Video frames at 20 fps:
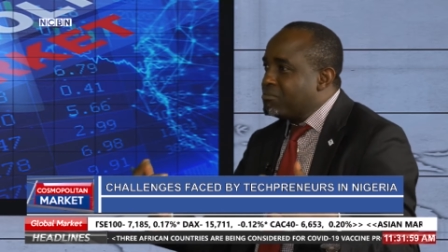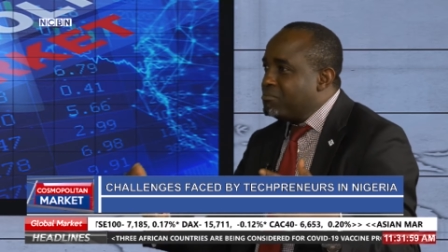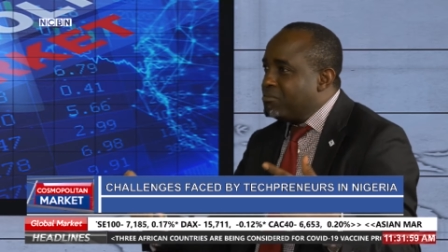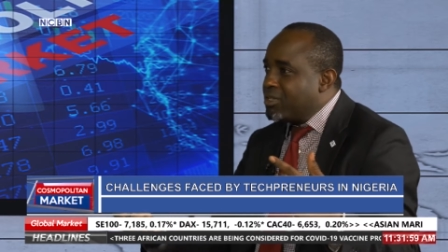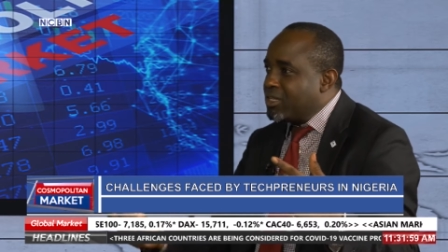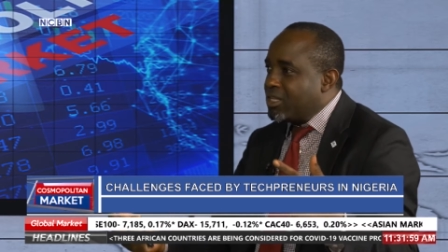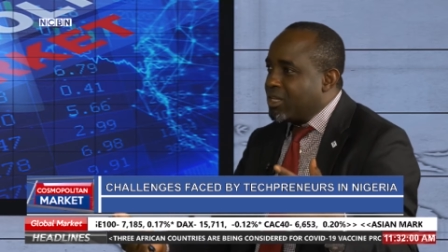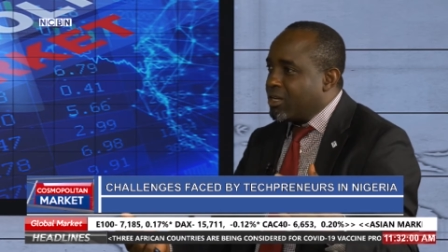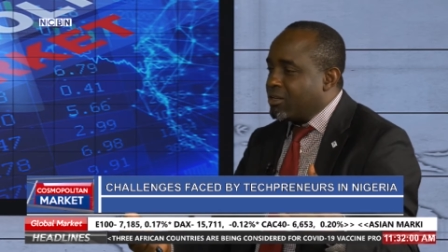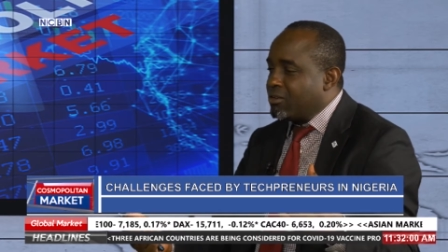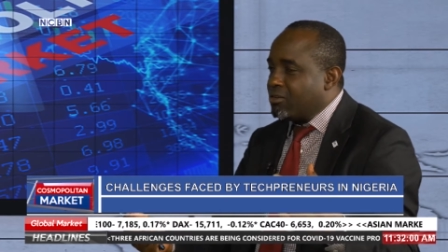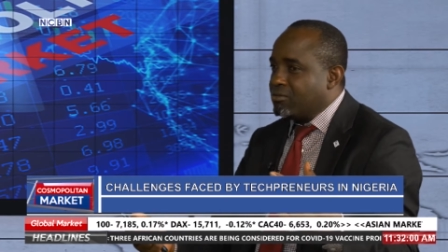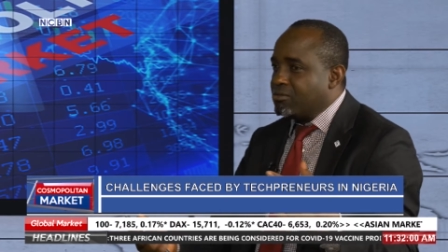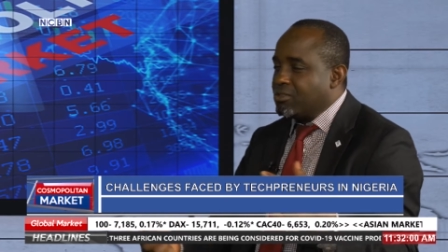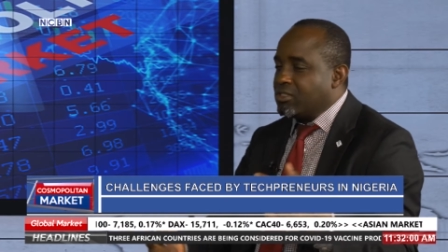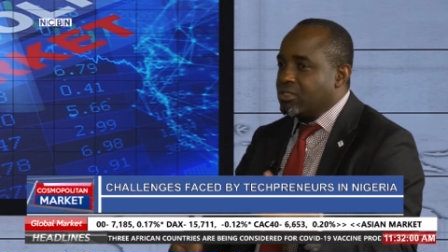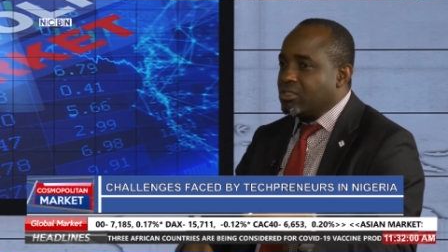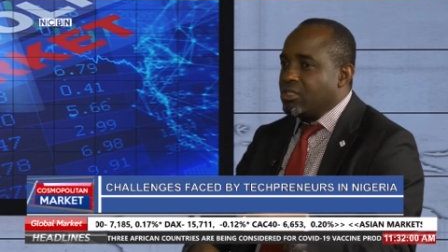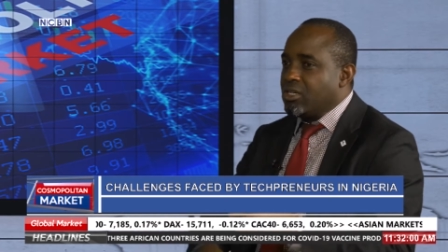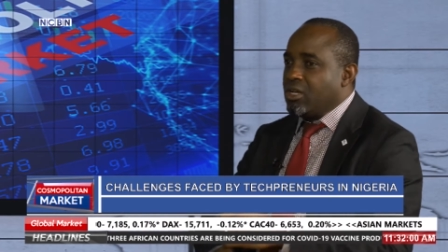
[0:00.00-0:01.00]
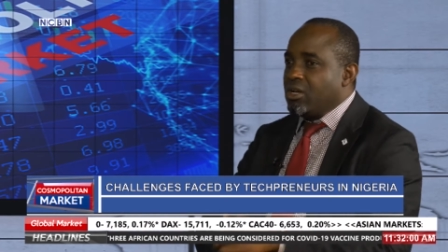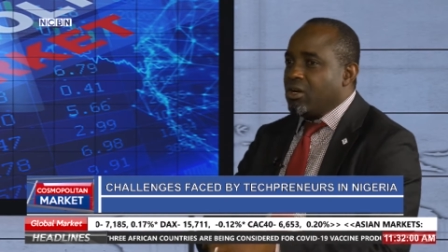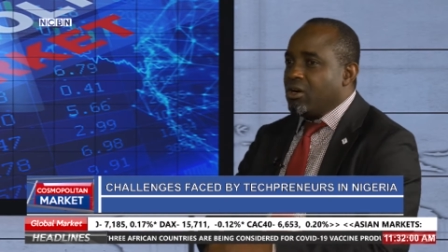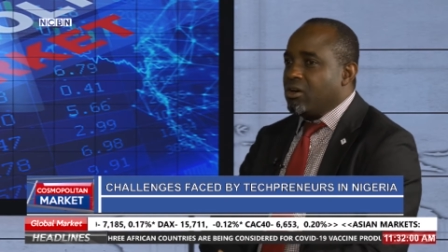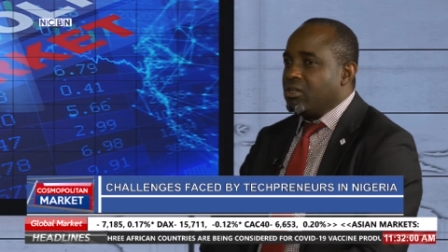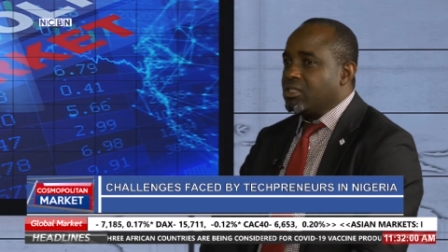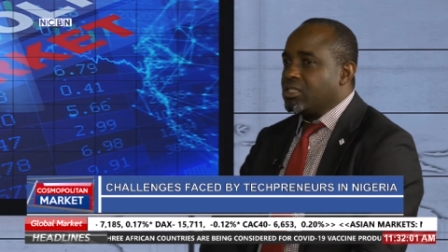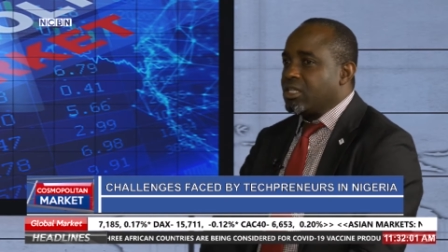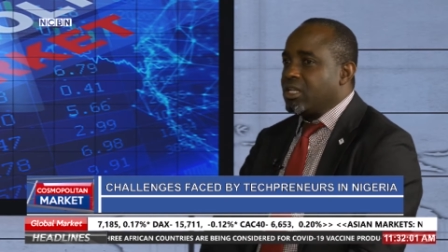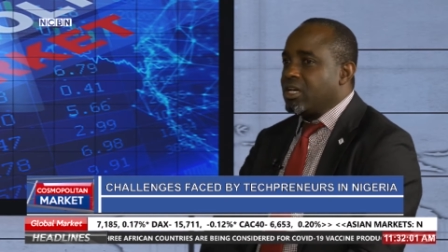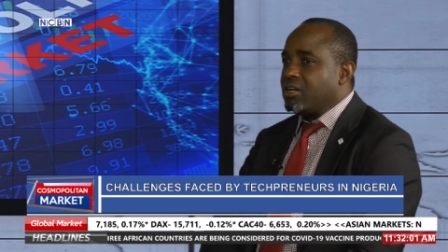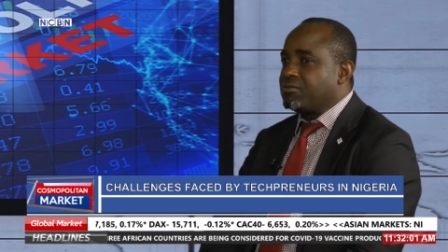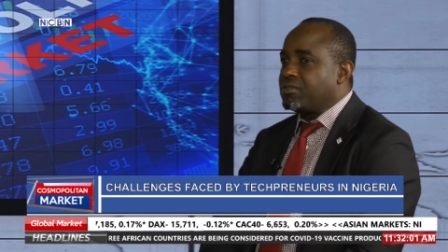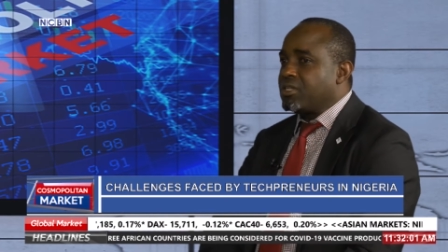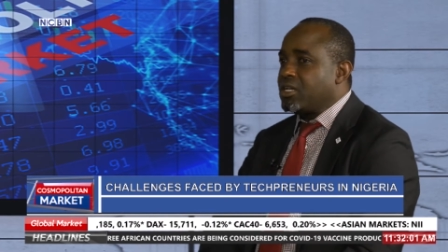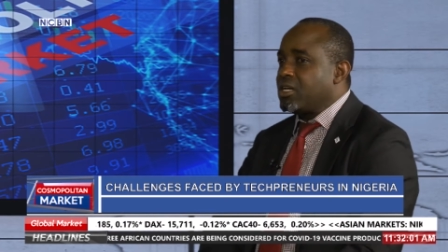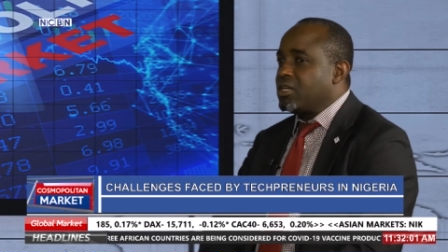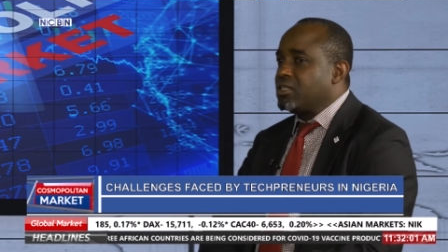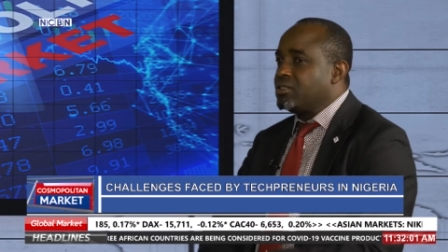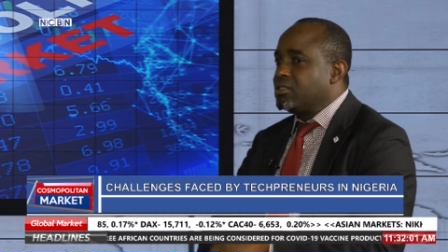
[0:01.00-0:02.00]
meaning, sure, out of it until
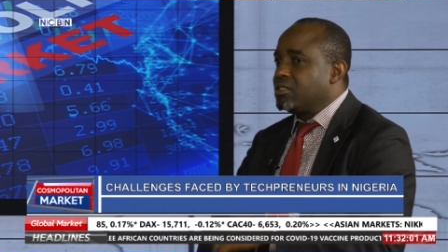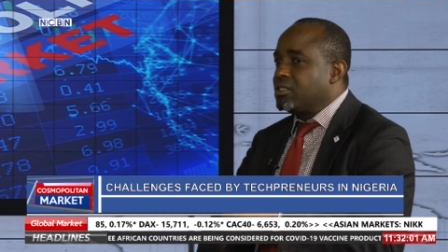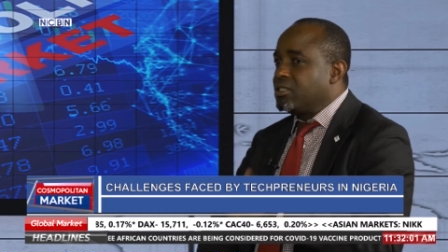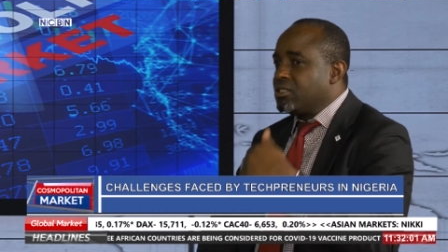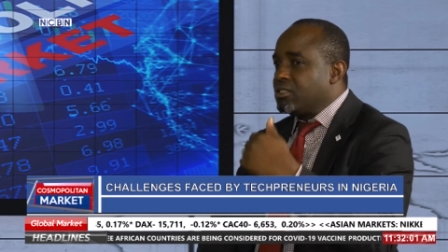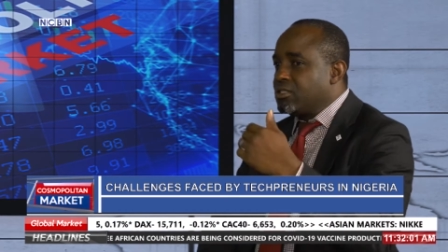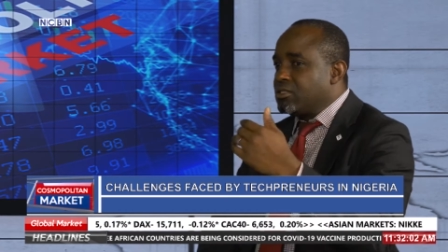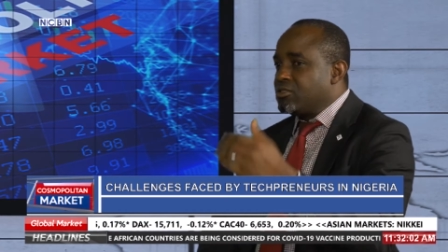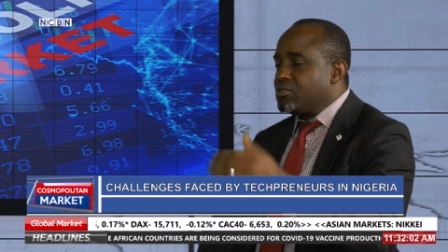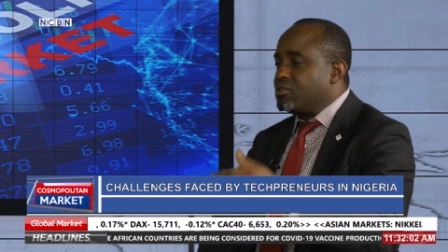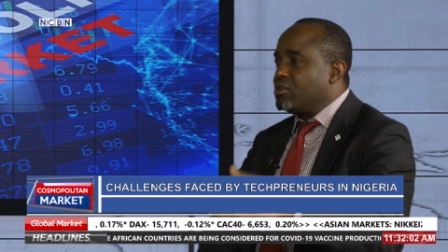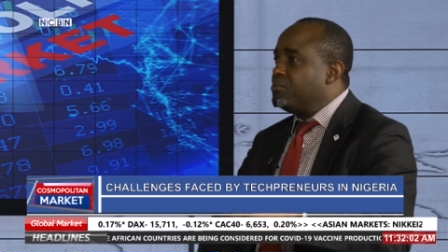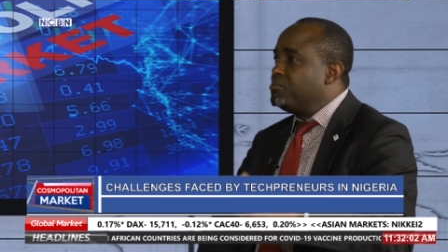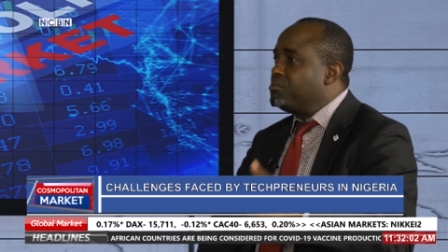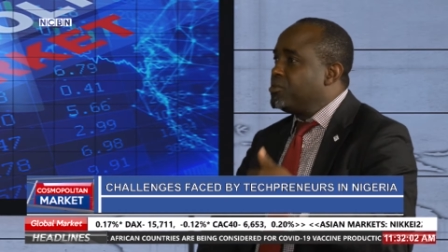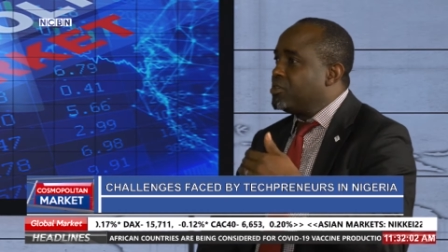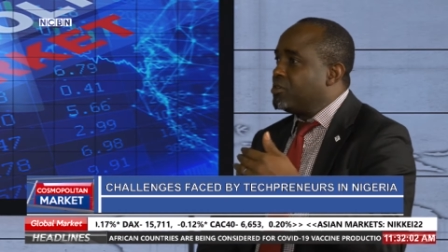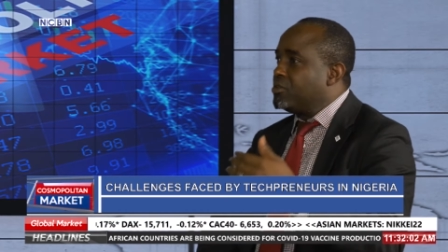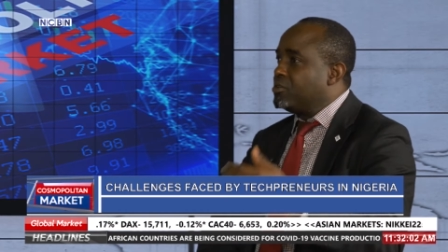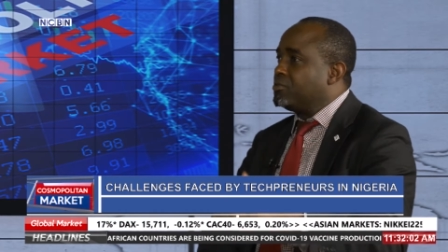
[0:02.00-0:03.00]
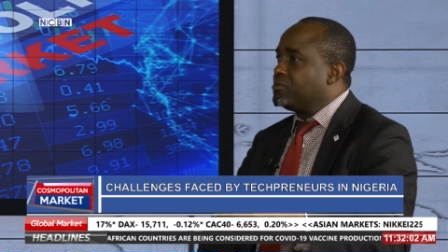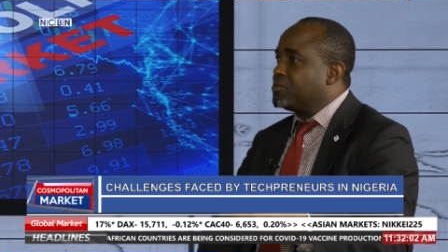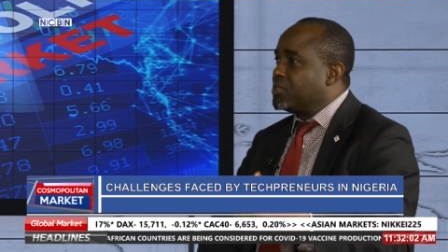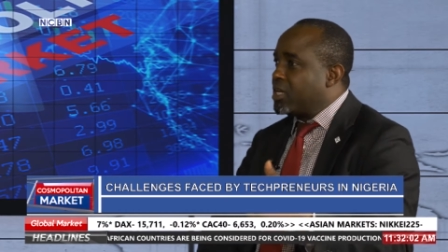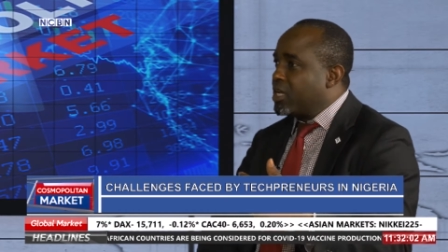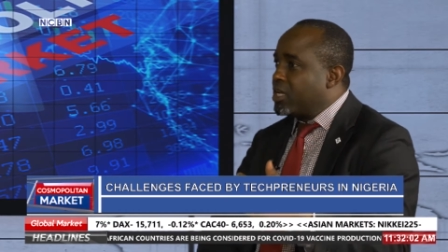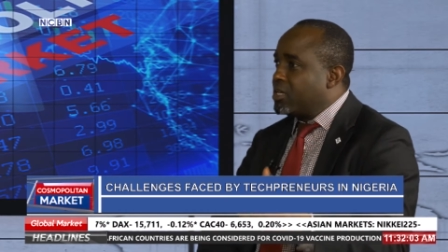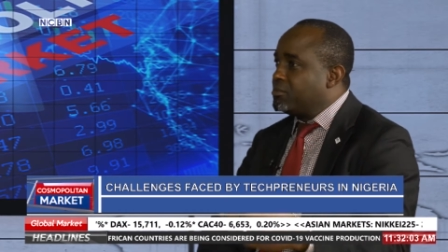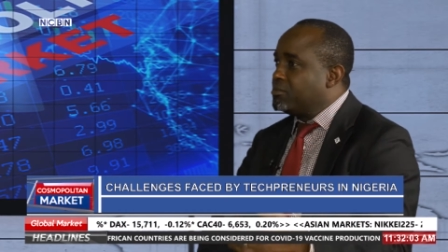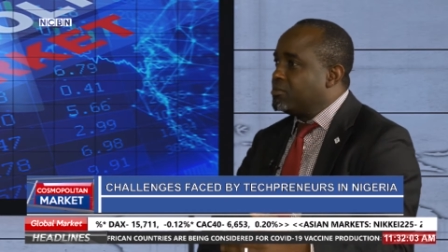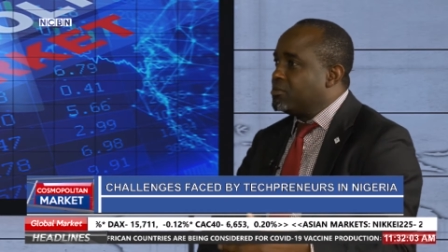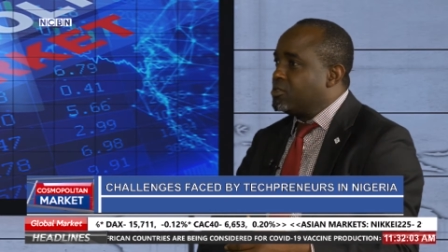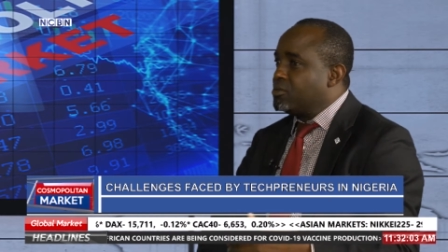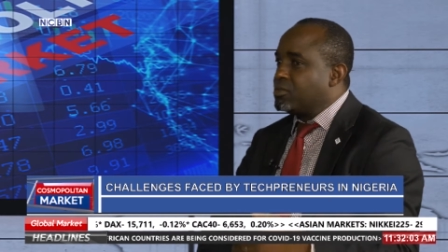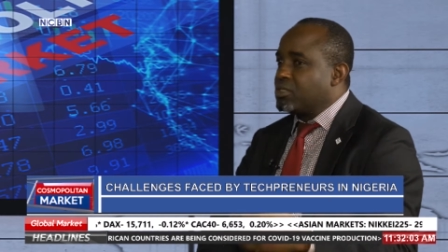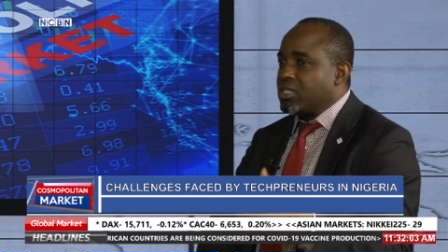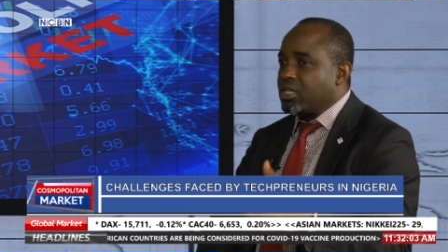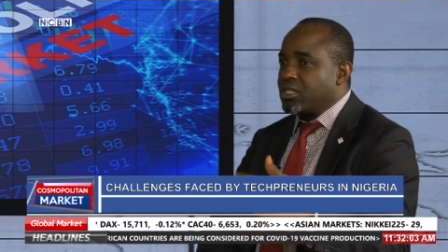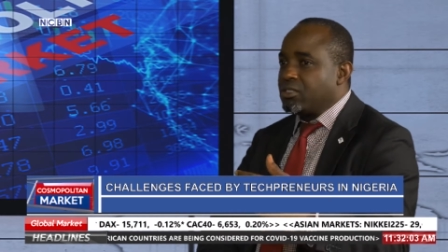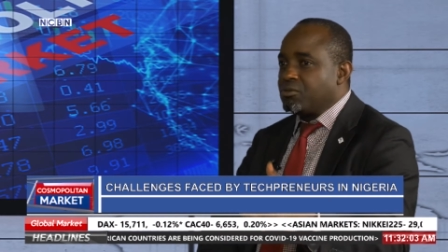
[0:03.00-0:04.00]
after some period of time. You
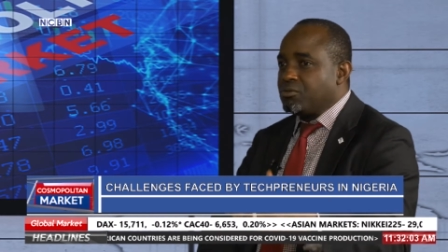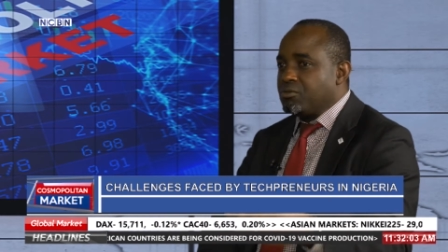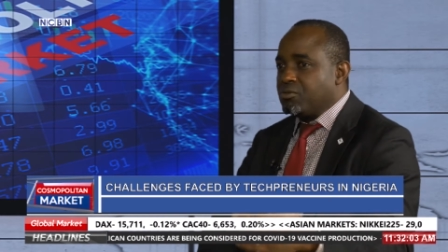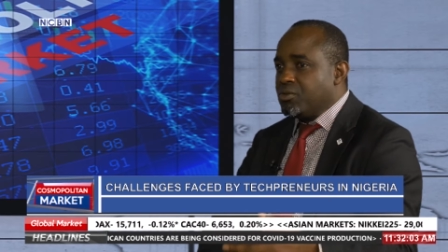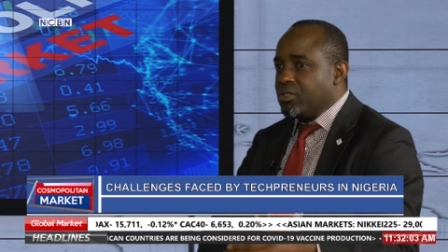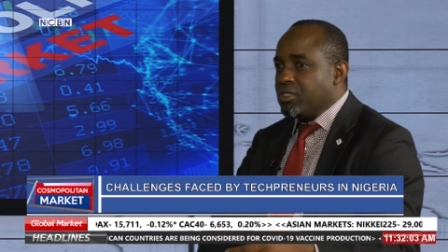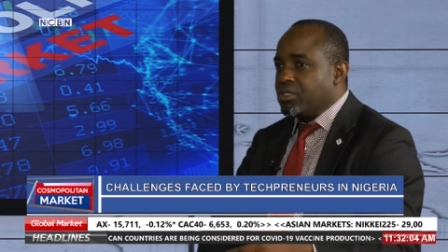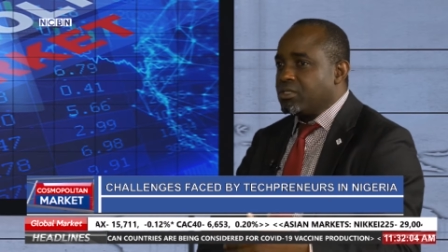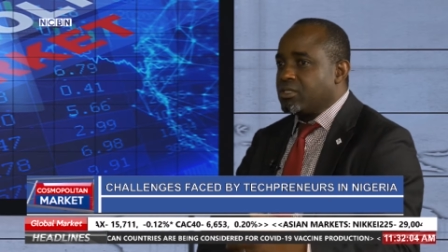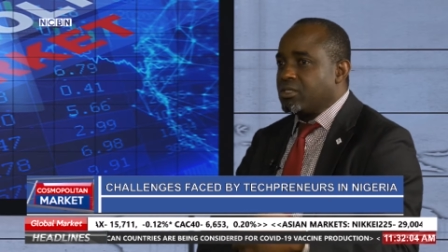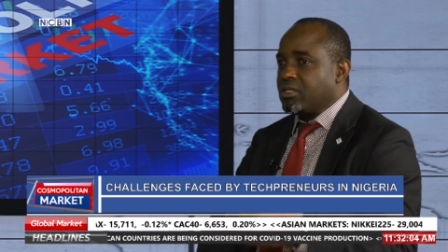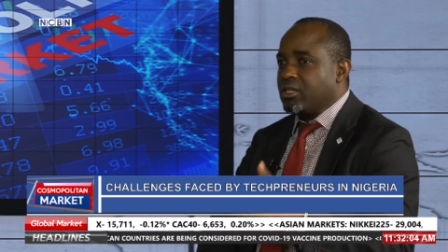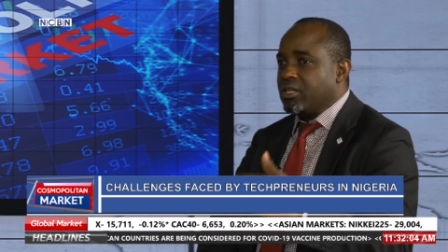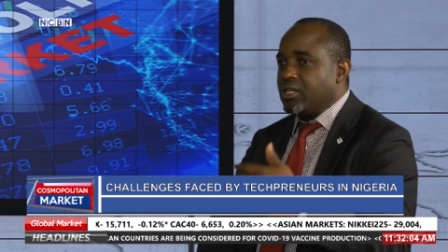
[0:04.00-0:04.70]
start with